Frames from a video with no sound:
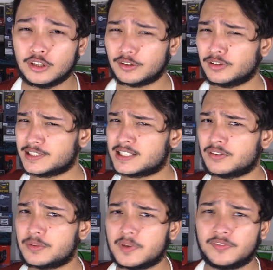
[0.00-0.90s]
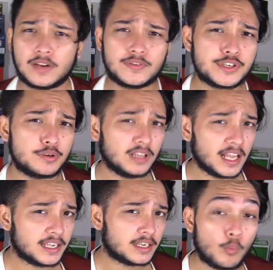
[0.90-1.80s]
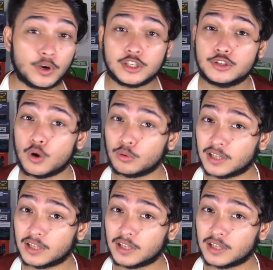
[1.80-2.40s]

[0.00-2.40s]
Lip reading: literally tell them the flavors you like, what you don't